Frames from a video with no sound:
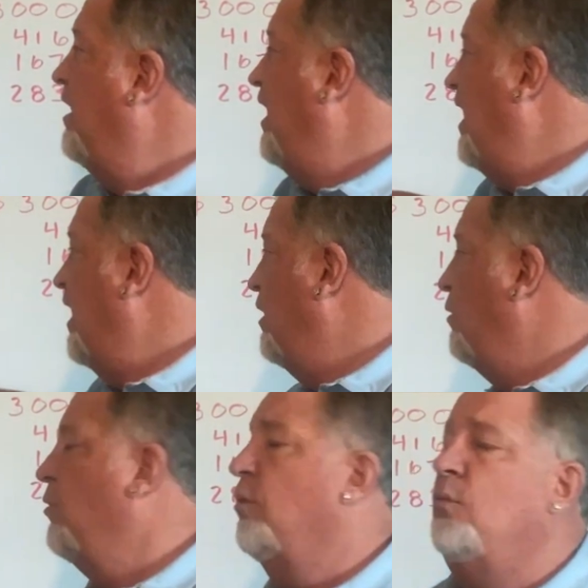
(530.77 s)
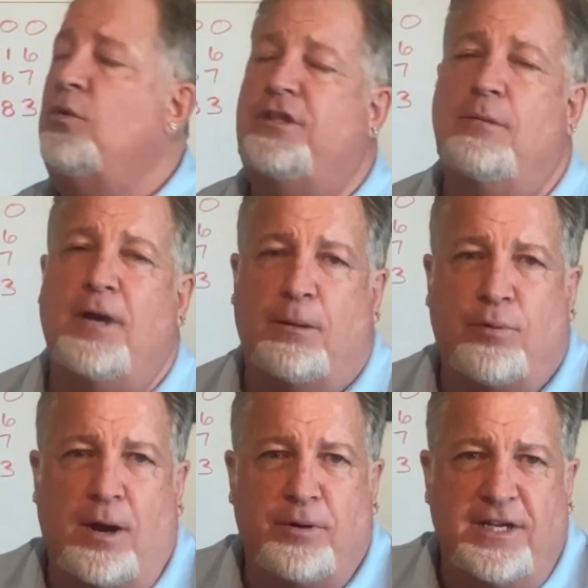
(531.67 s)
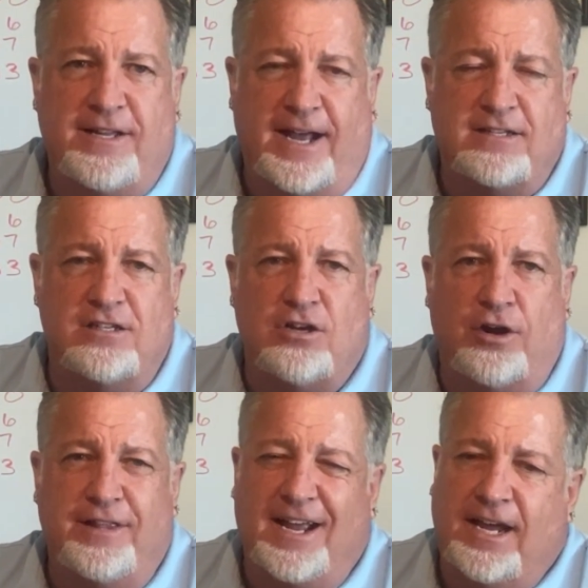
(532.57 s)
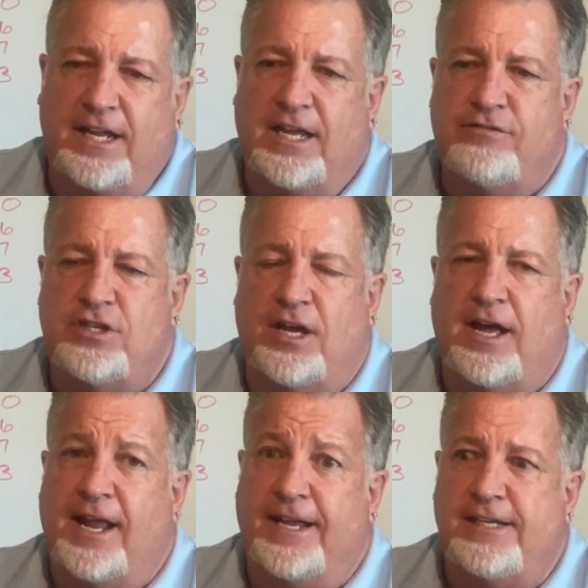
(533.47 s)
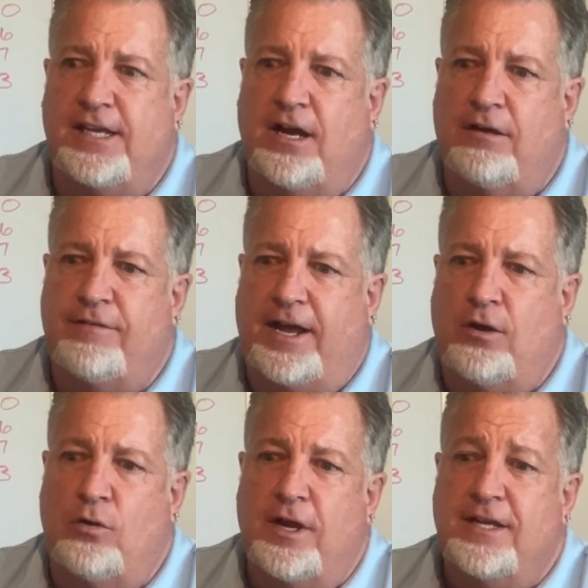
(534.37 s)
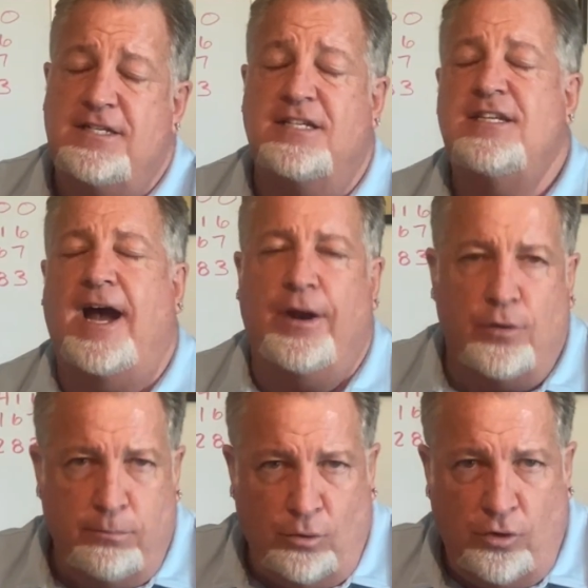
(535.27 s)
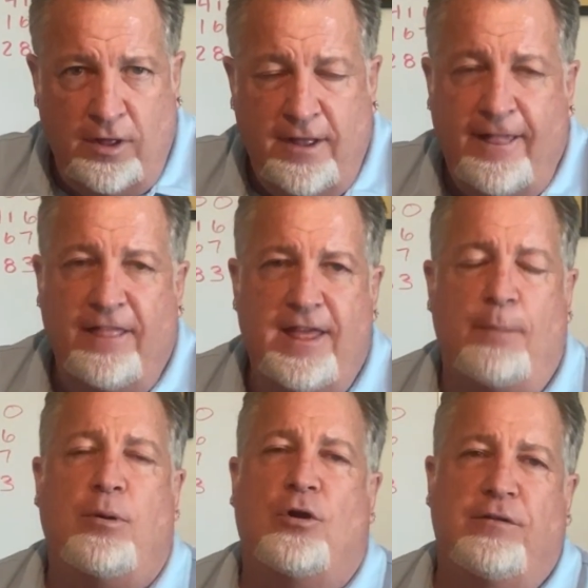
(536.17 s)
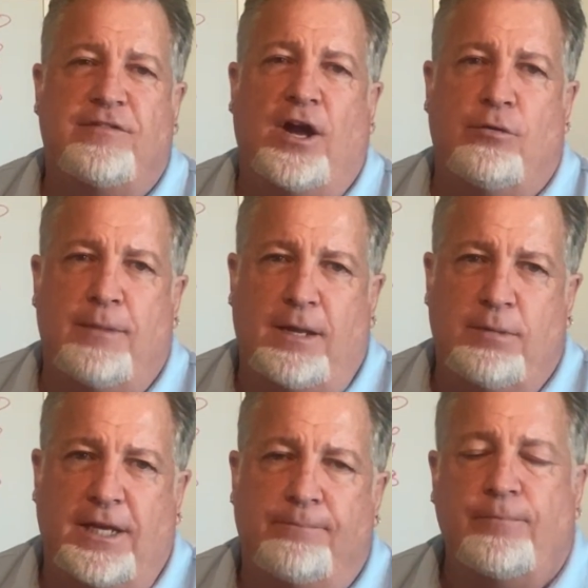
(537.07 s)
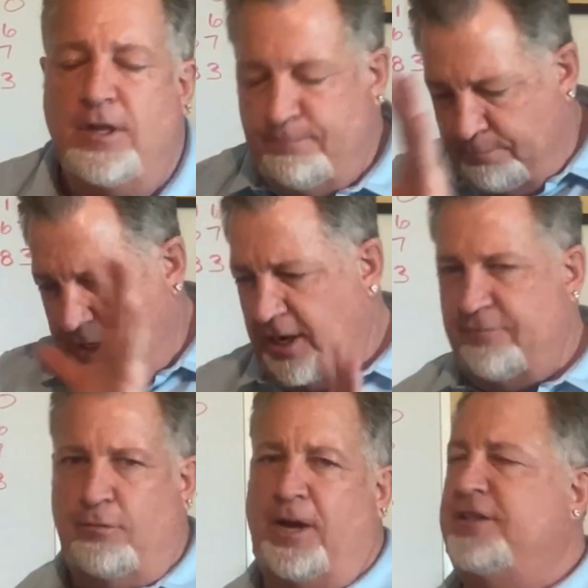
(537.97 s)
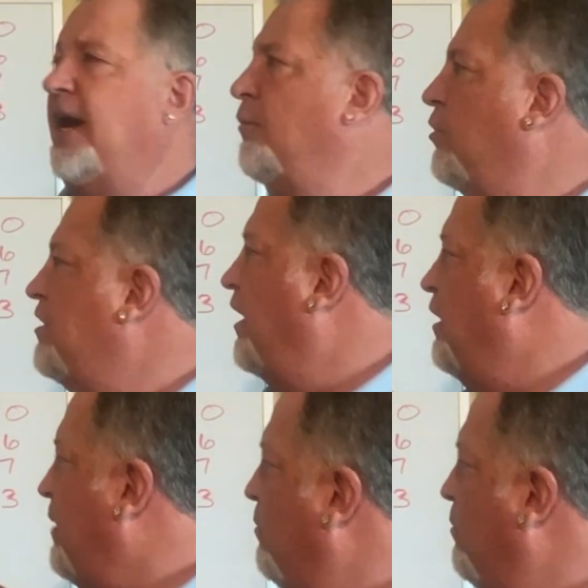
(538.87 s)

and what the amount of property taxes are, and that kind of gives you an idea of how desirable that part of town may be. But enough about that. We're talking about